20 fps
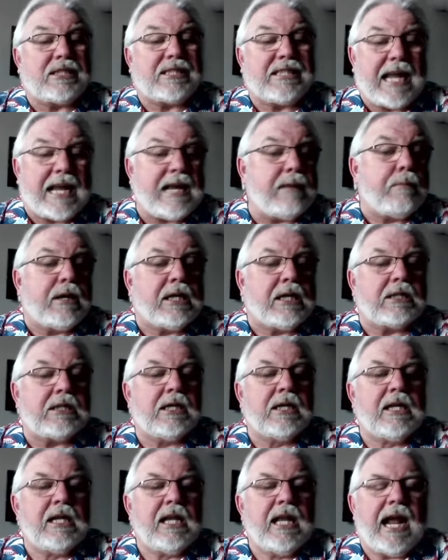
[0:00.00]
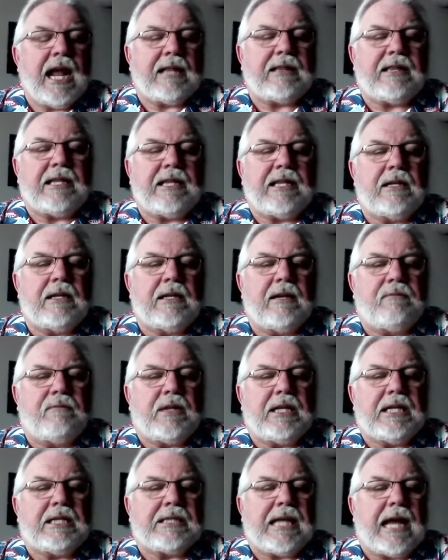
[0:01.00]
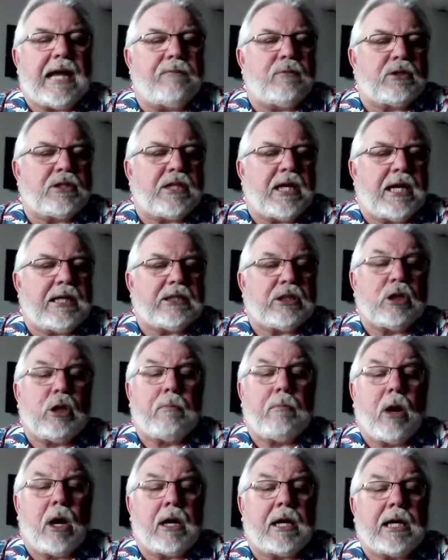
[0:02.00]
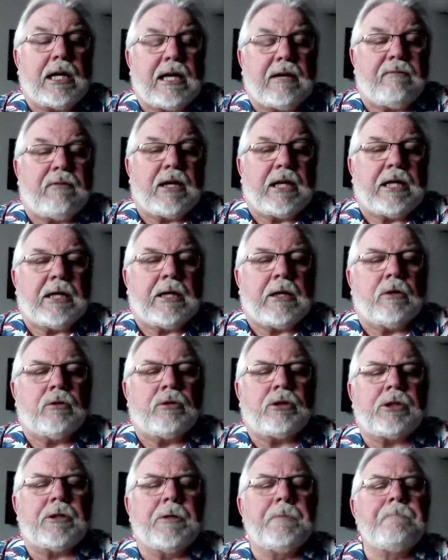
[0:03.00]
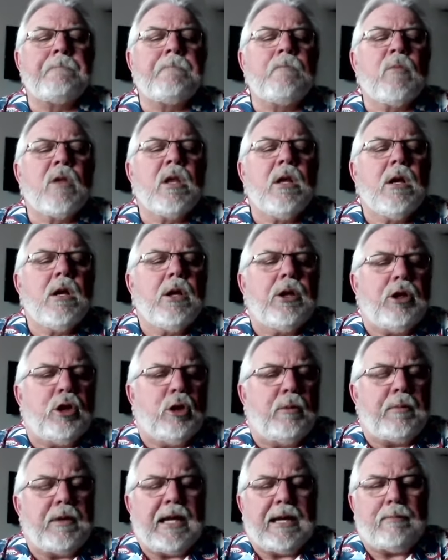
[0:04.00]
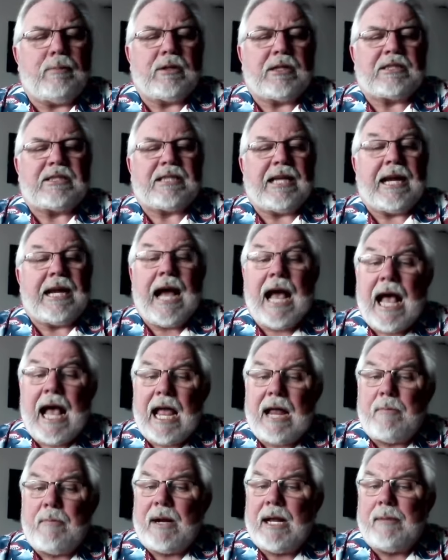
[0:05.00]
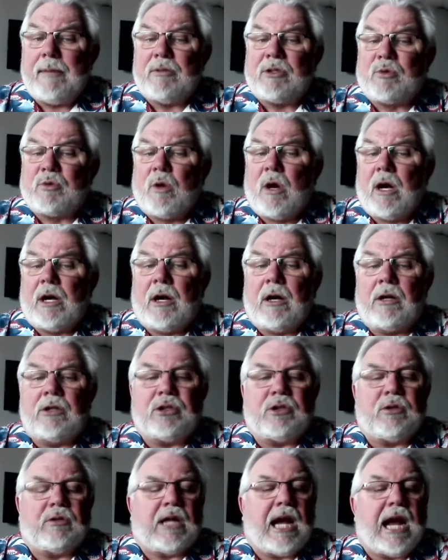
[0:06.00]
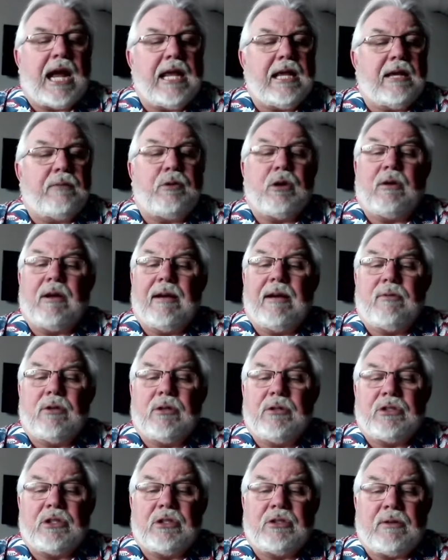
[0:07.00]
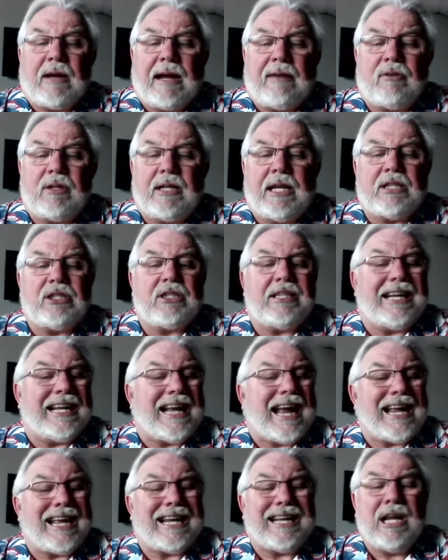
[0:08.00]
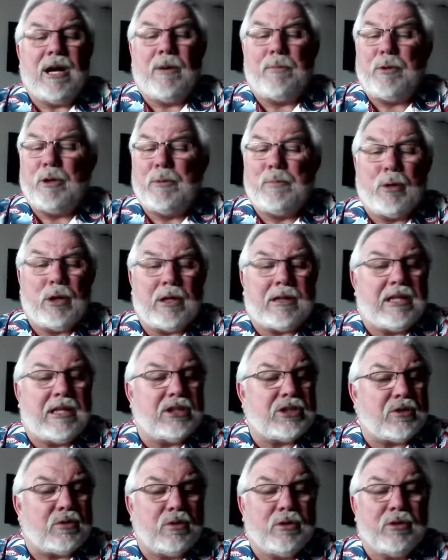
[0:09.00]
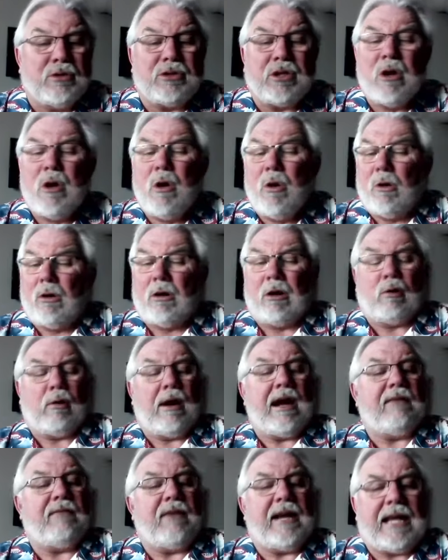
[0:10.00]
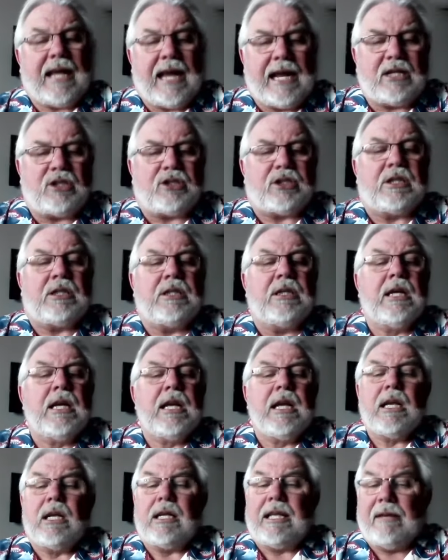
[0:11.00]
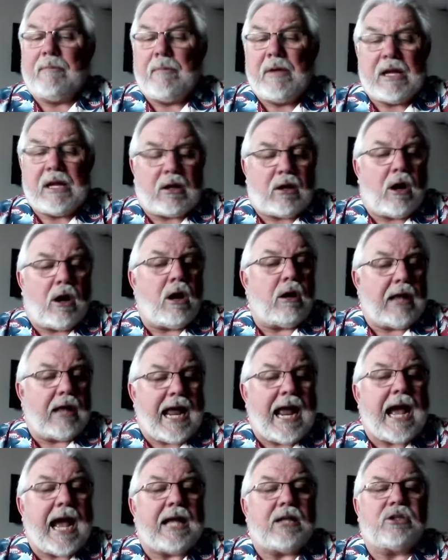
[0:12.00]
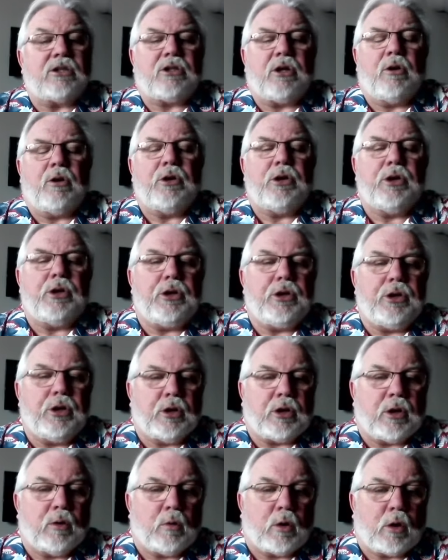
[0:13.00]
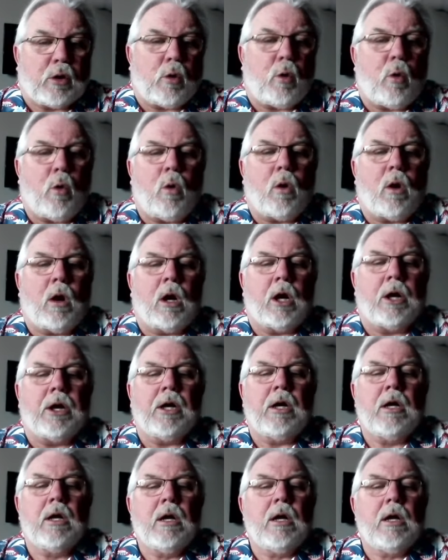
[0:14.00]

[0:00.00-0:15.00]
segment at the end of these advertising or marketing videos, you'll be able to say, "Hi, my name is Ron Archer, and I am your Evolution travel agent, and I can help you book this cruise or a great vacation. Give me a call at," so you can record